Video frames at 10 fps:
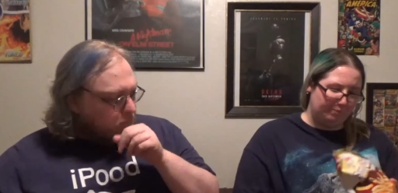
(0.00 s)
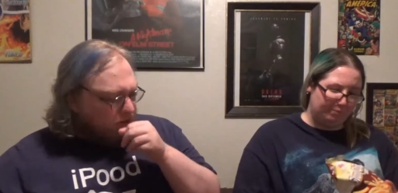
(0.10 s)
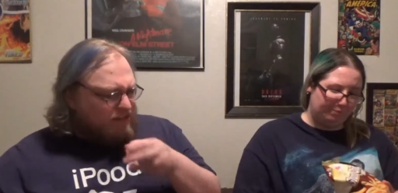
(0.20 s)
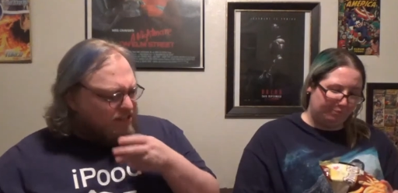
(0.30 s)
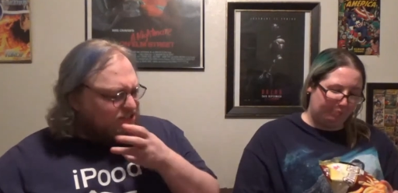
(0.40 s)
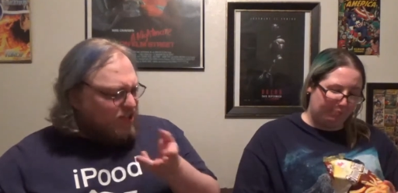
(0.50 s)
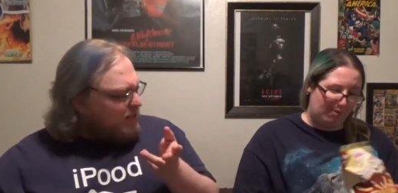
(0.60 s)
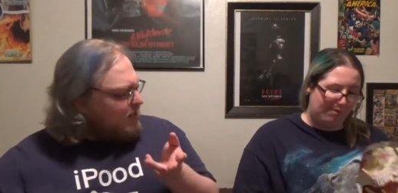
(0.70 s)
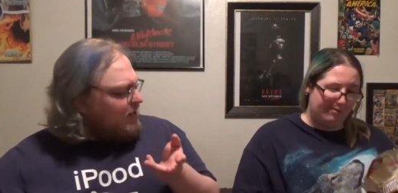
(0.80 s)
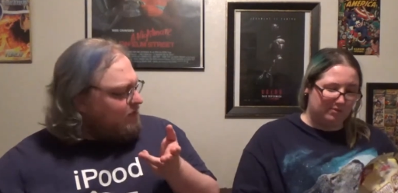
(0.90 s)
Speaker 1: It tastes like
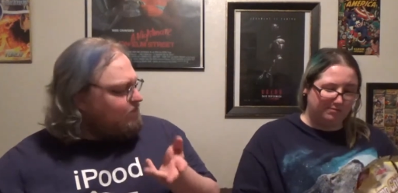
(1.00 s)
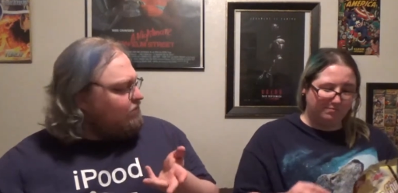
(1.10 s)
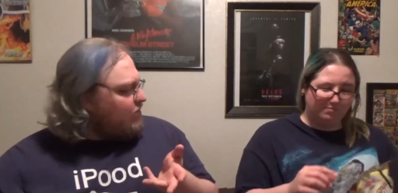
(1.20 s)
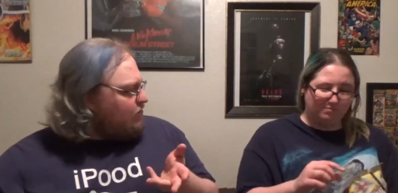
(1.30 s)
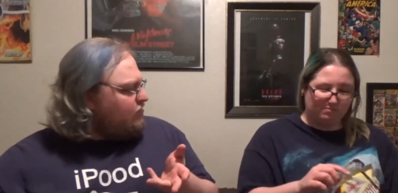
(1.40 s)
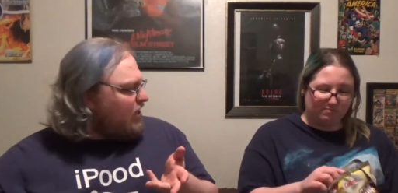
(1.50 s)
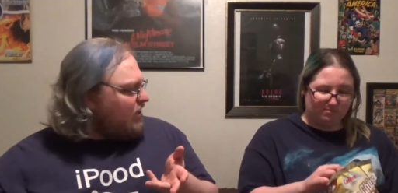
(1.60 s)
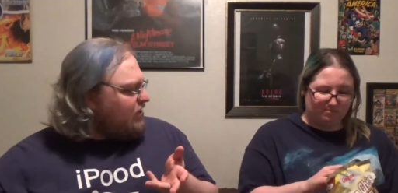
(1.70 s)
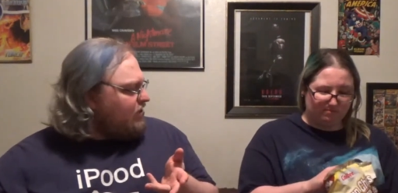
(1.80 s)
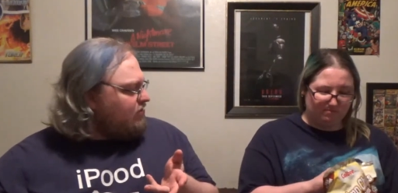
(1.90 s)
a, you know,
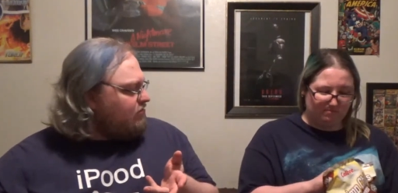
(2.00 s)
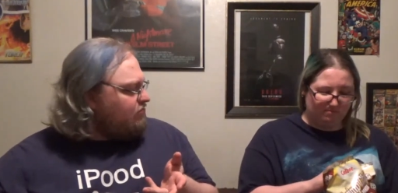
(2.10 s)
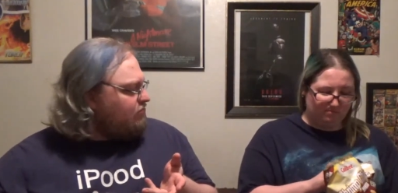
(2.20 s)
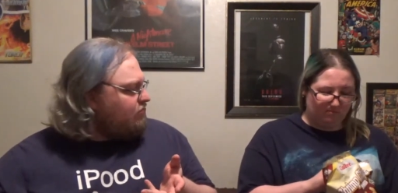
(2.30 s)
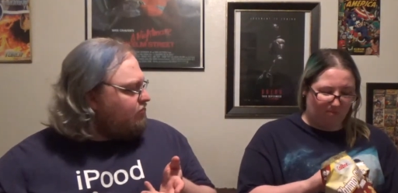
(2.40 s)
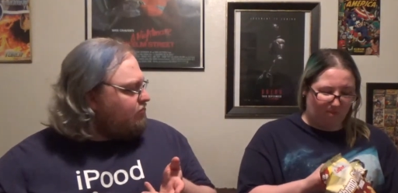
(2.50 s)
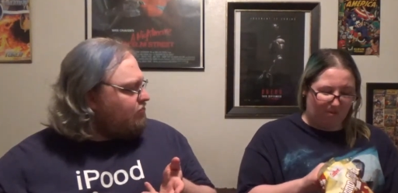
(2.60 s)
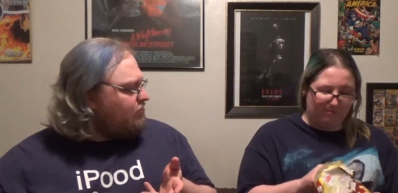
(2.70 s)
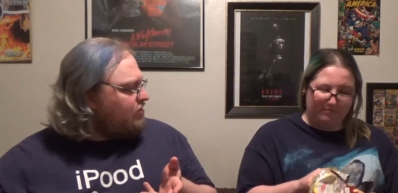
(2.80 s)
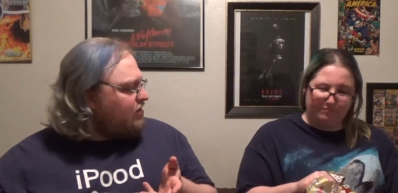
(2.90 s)
slightly,
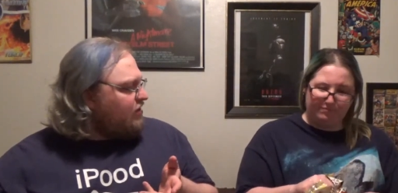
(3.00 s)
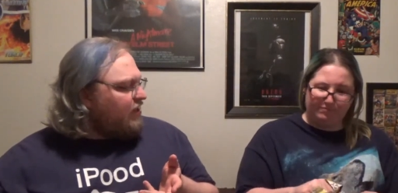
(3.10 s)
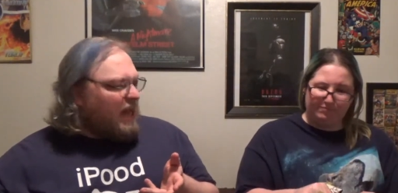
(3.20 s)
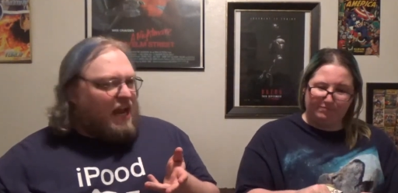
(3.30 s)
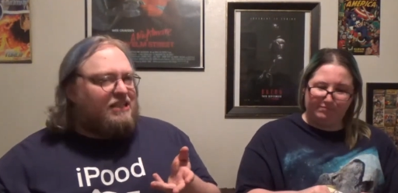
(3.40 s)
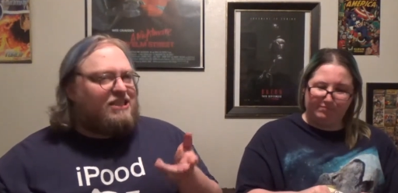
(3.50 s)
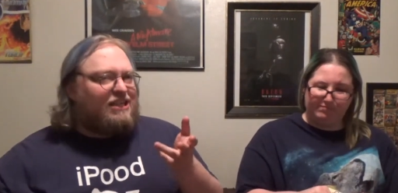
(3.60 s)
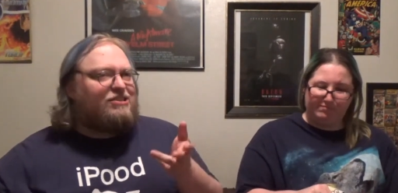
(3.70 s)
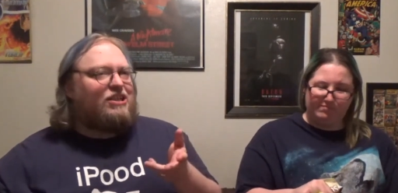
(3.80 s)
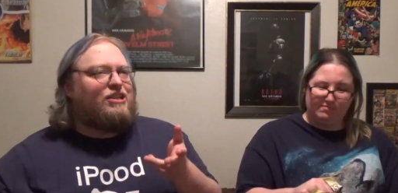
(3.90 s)
it
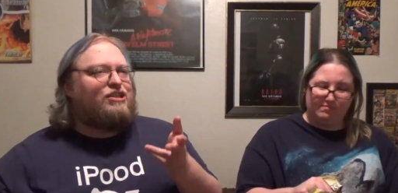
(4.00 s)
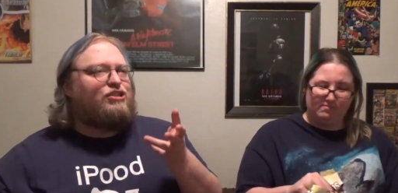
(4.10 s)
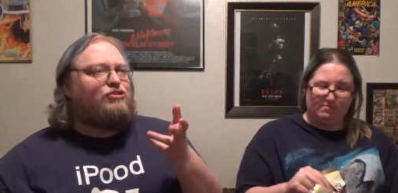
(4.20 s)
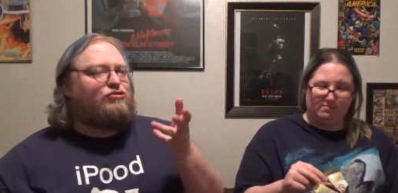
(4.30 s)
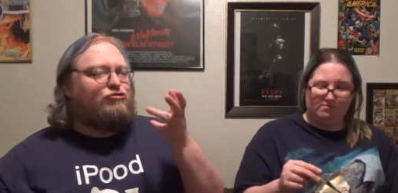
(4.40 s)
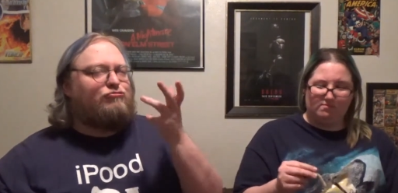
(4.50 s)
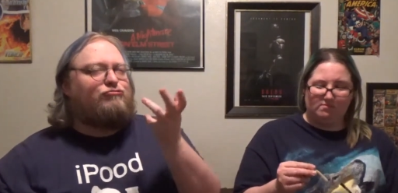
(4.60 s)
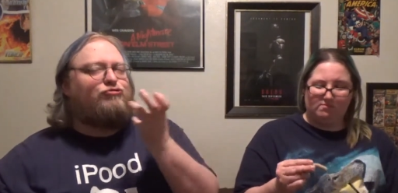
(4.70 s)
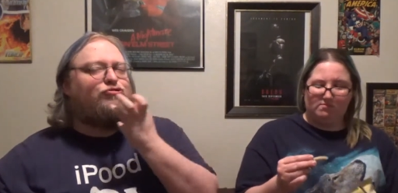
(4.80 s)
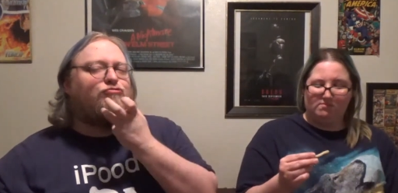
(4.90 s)
tastes like your,
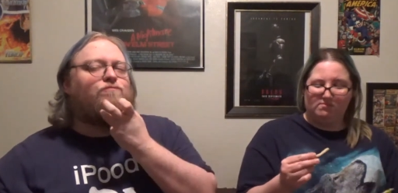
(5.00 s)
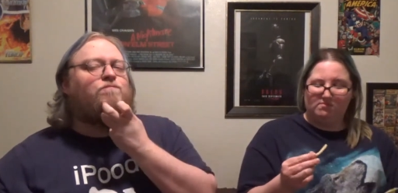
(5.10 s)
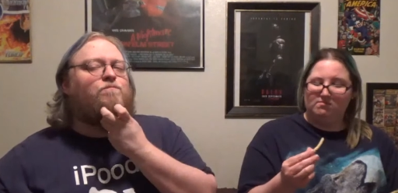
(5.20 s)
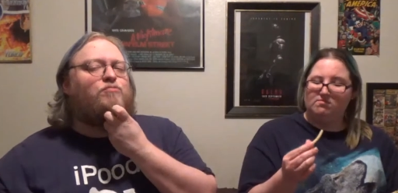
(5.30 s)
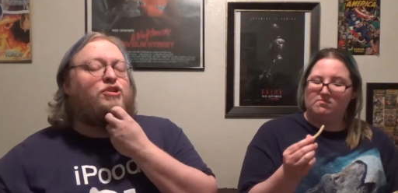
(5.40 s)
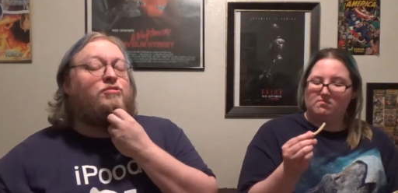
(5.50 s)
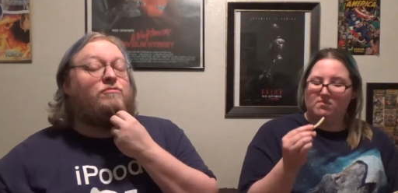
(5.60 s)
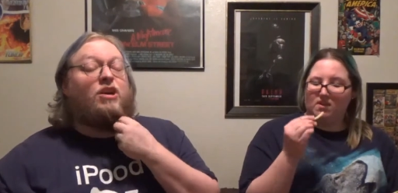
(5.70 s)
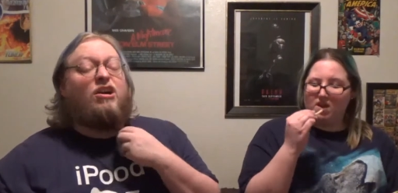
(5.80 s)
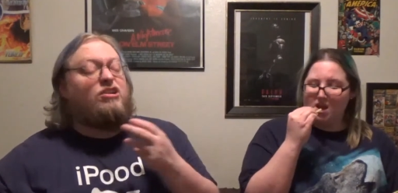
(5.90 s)
your,
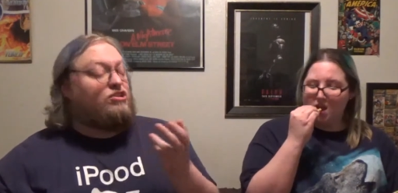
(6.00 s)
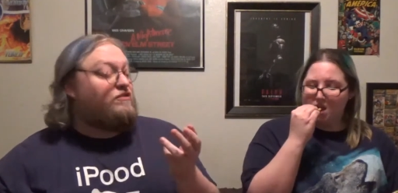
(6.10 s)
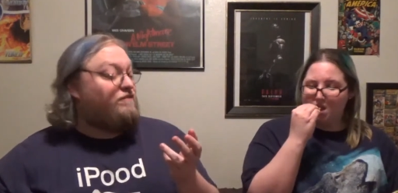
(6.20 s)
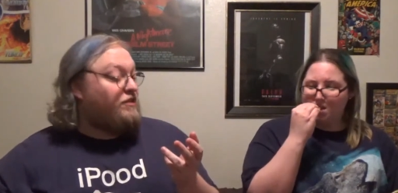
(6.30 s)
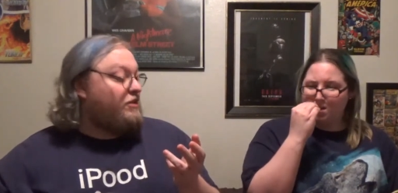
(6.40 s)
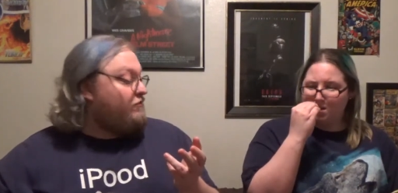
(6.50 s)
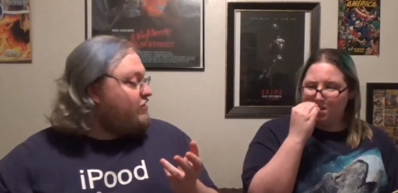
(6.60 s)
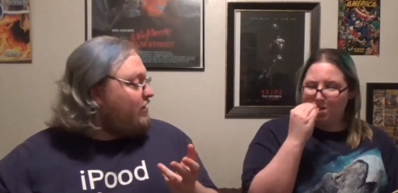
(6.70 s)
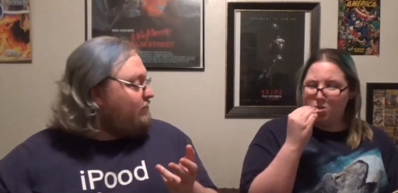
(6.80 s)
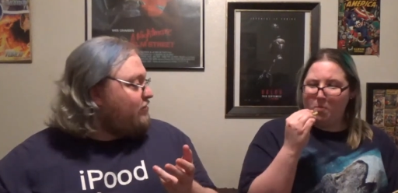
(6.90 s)
tongue is confused.
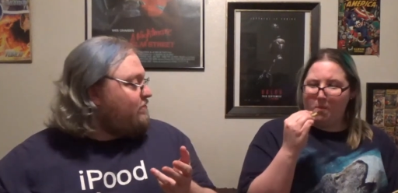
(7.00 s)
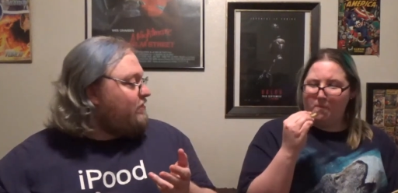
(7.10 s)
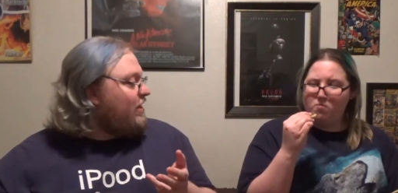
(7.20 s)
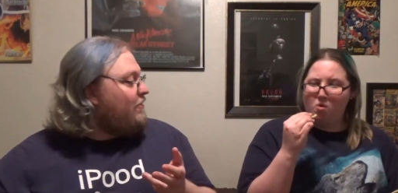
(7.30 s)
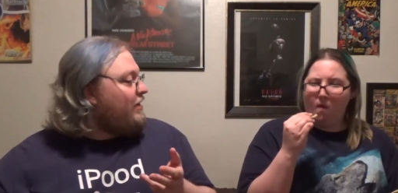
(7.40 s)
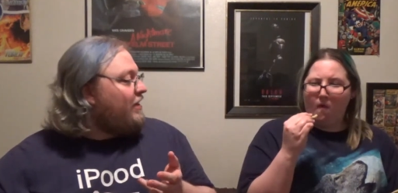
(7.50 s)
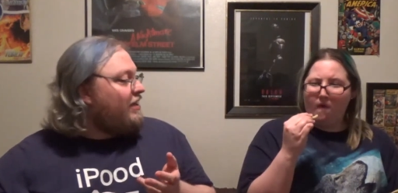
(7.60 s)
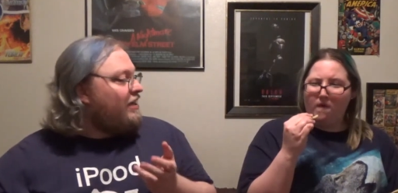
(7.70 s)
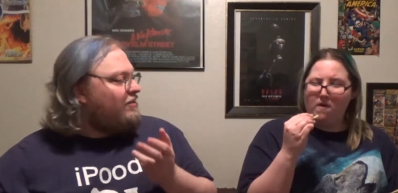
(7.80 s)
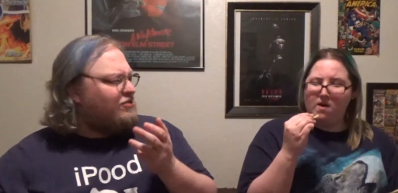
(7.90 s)
I'll just put it that way.
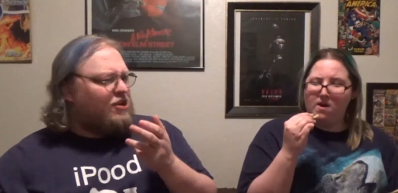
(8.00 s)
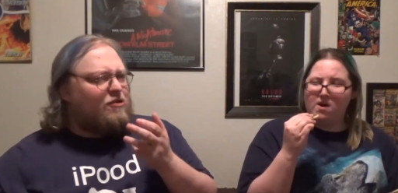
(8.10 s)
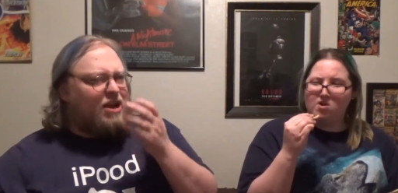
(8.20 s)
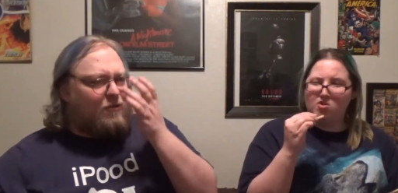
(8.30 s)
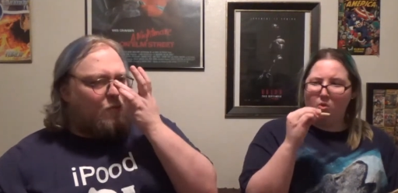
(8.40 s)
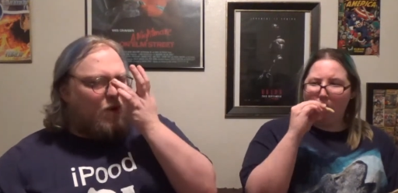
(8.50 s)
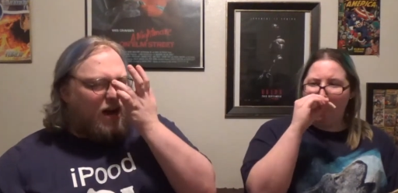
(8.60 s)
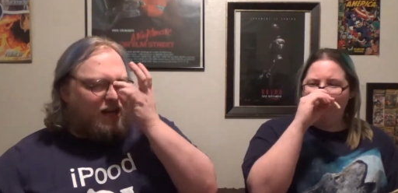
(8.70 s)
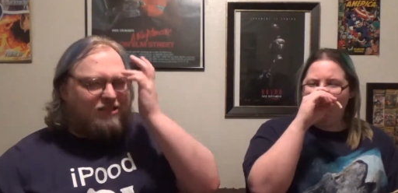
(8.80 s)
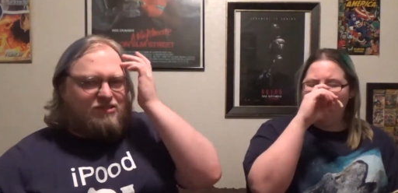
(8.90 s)
It's like, okay, why
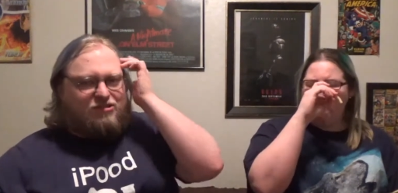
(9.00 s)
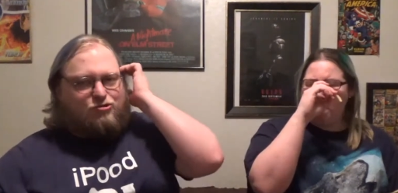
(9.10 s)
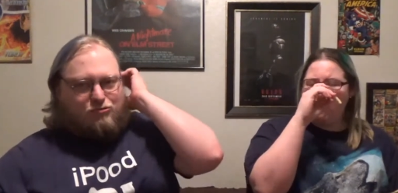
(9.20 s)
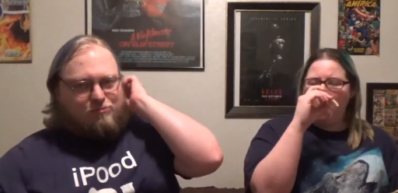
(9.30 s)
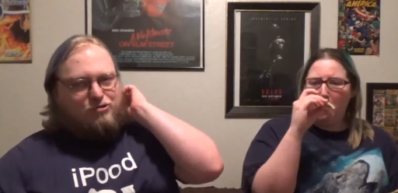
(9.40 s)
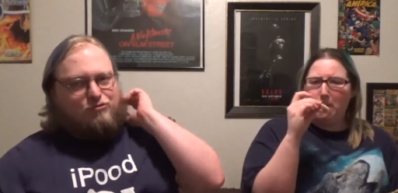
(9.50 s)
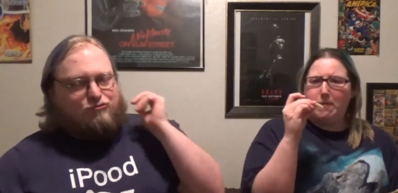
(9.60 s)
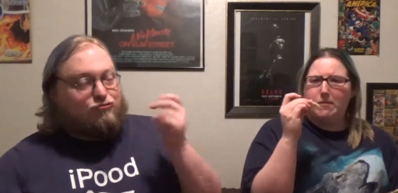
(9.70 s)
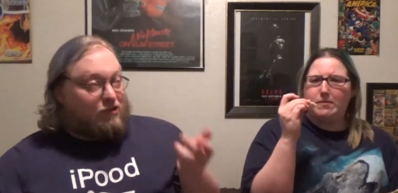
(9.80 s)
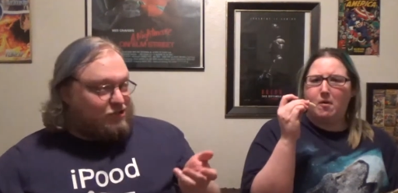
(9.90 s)
is this shrimp so
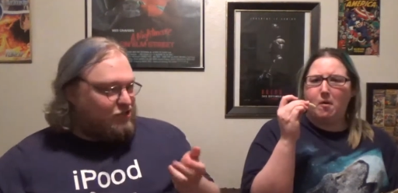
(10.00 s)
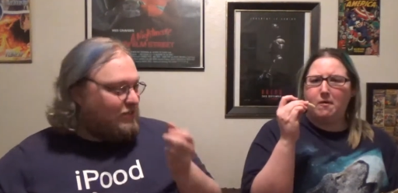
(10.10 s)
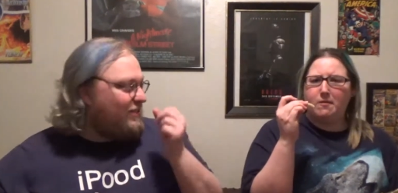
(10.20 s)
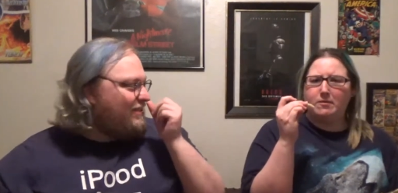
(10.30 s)
crunchy